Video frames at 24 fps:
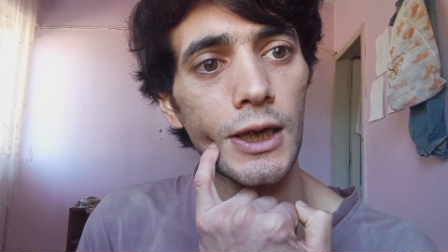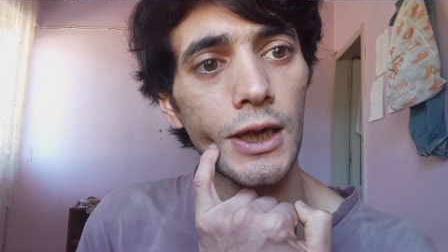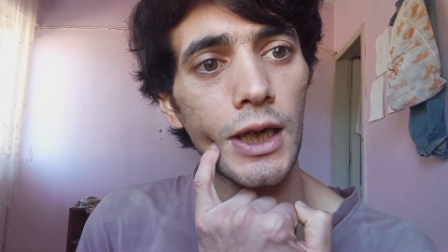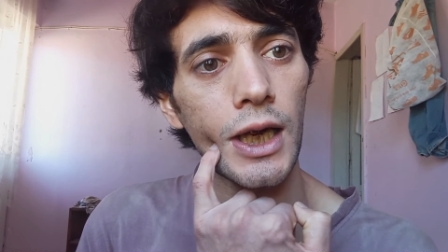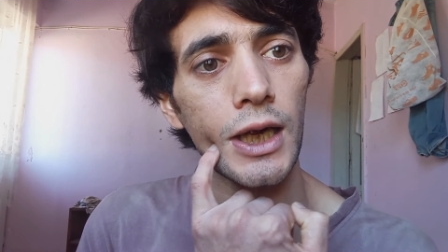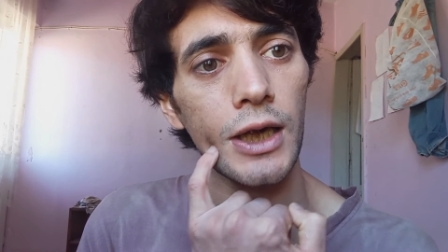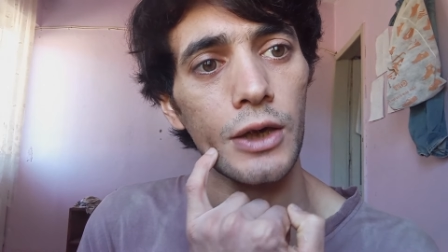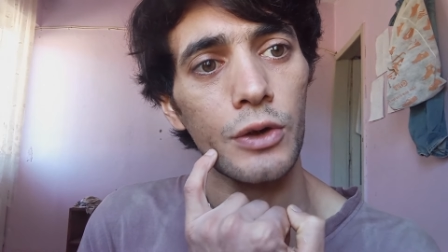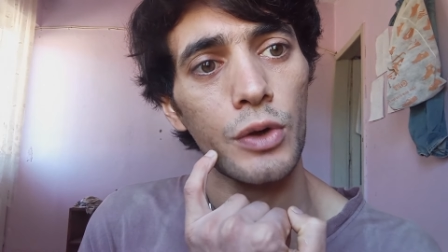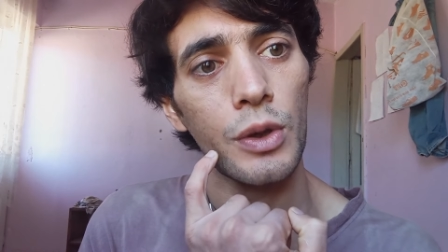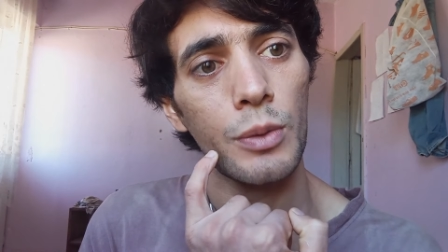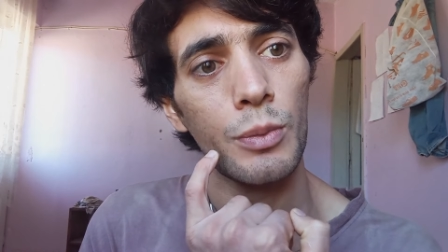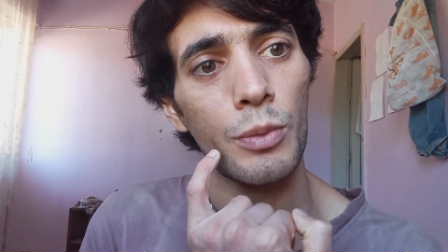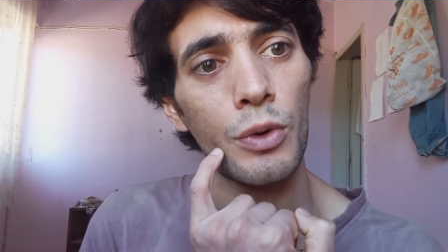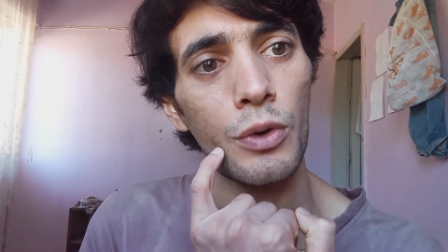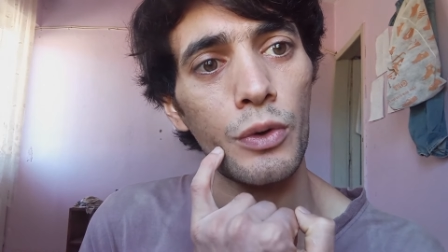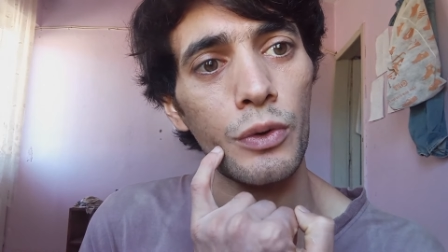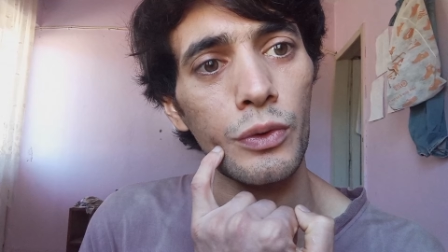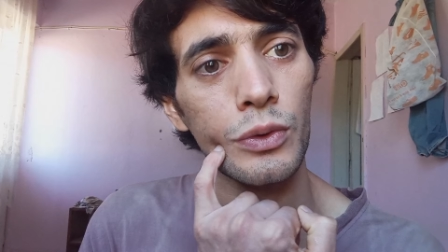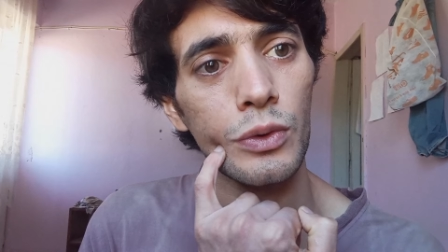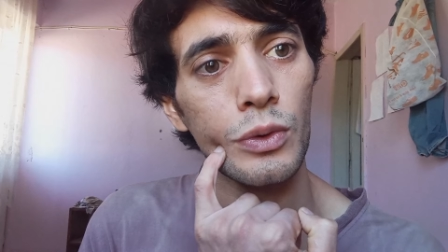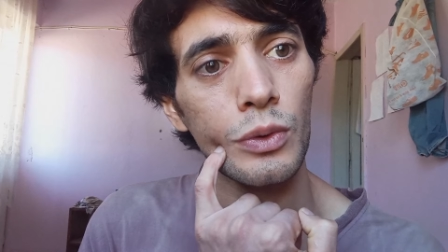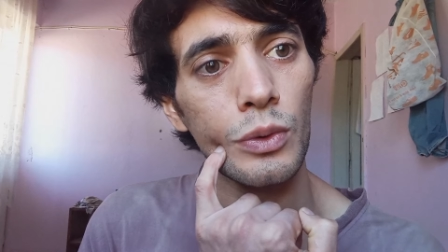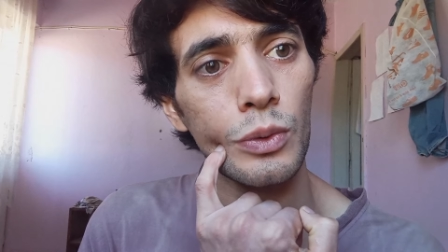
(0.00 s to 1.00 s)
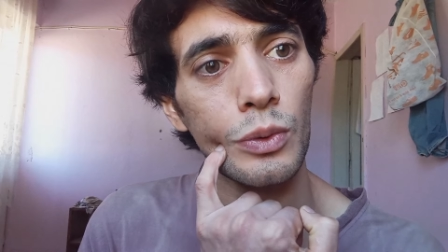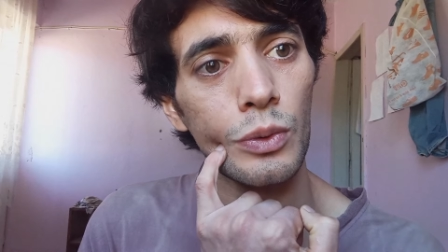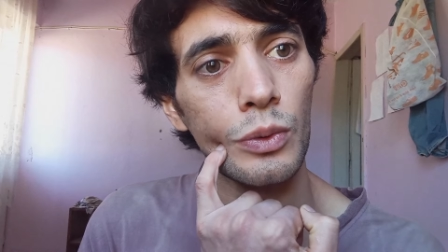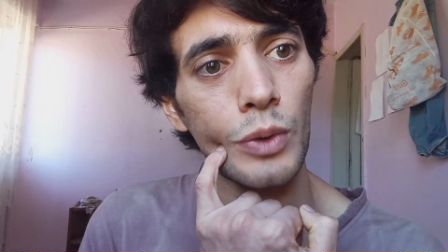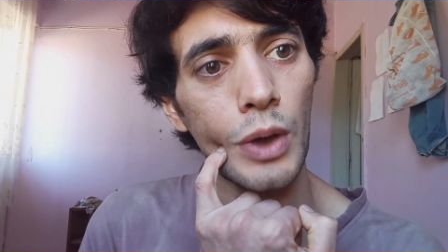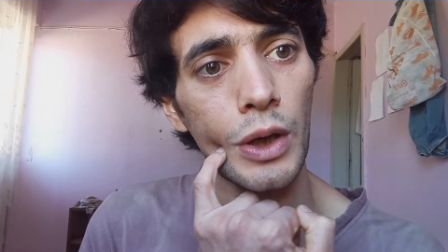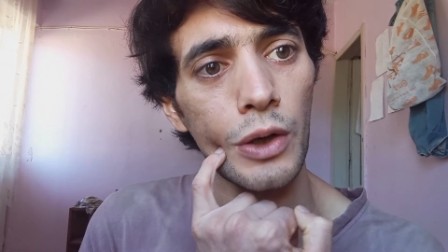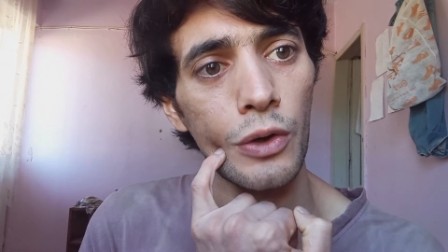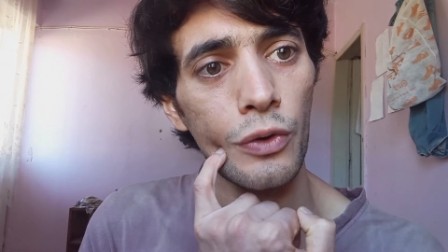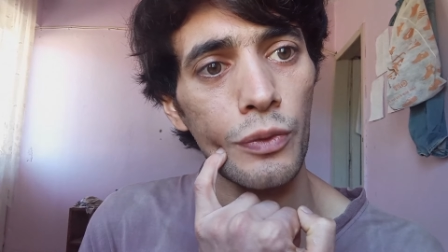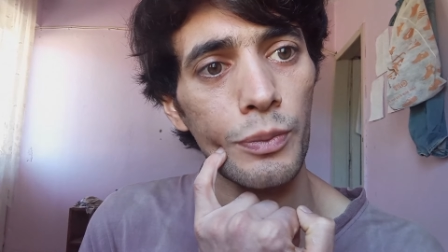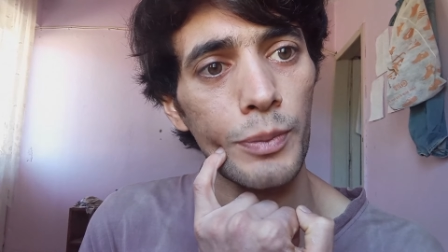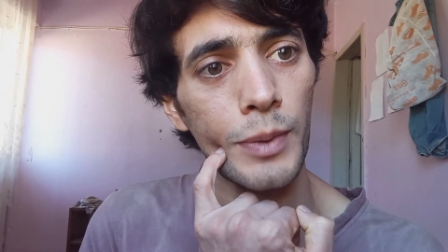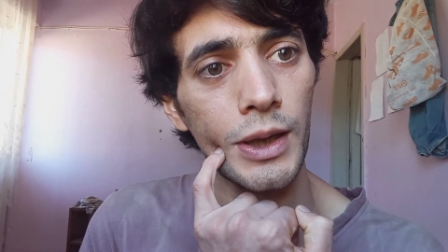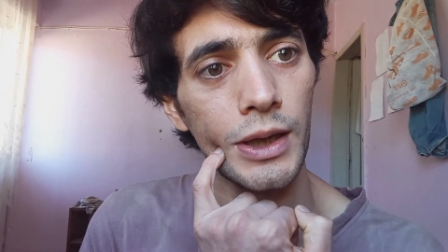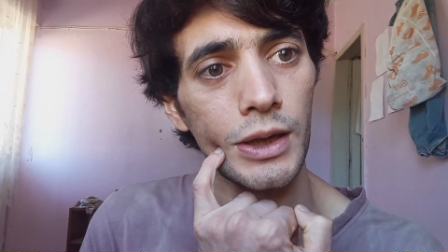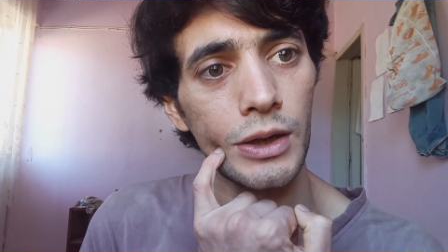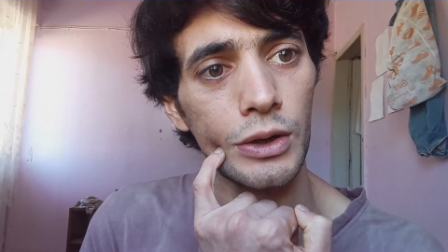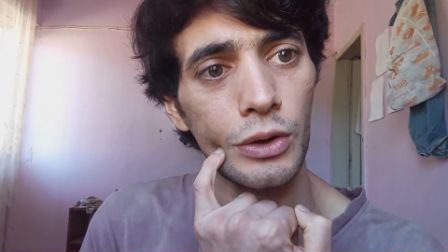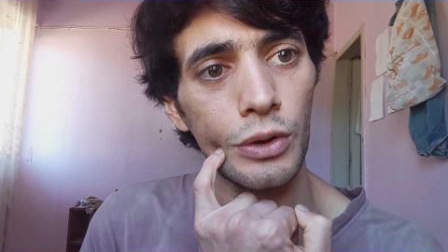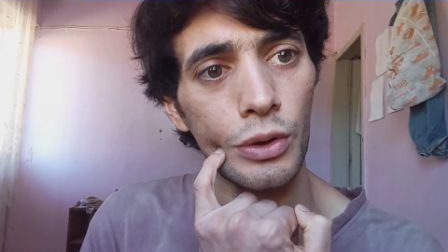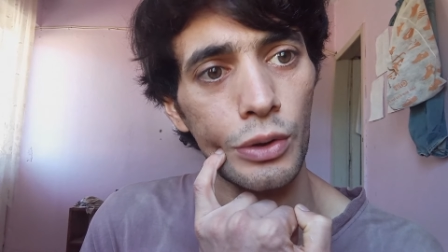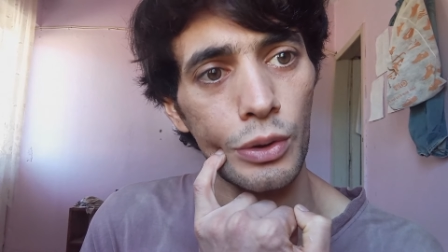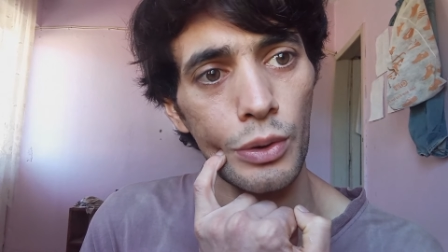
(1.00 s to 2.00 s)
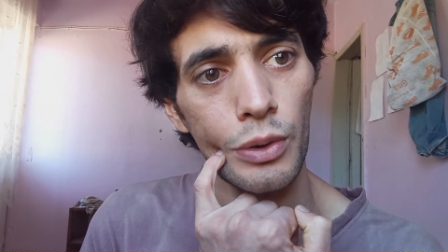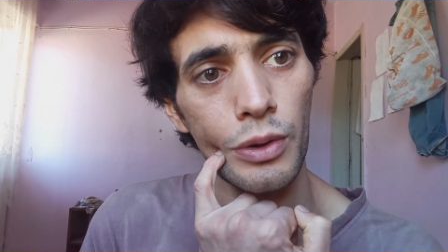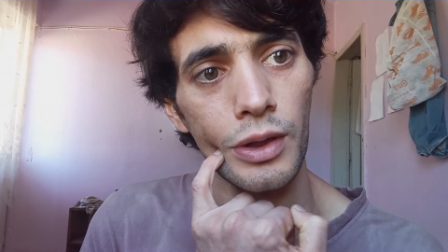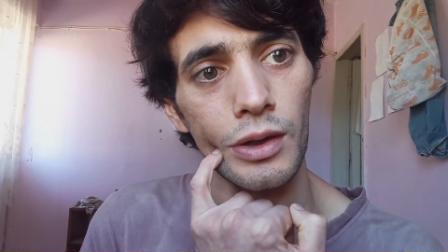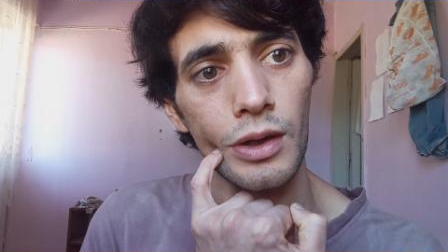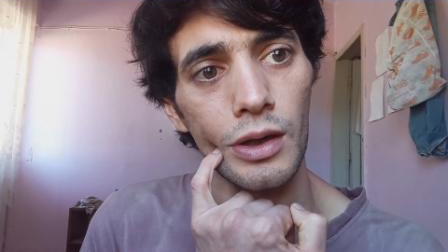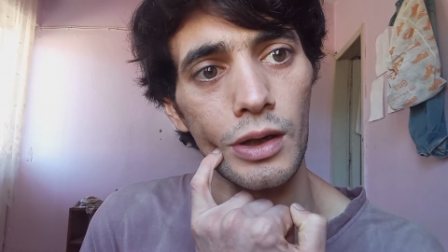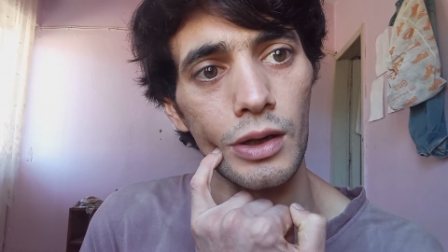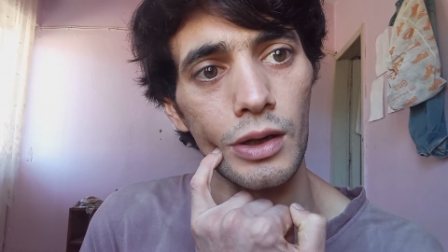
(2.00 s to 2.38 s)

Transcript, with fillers: I removed one of my tooth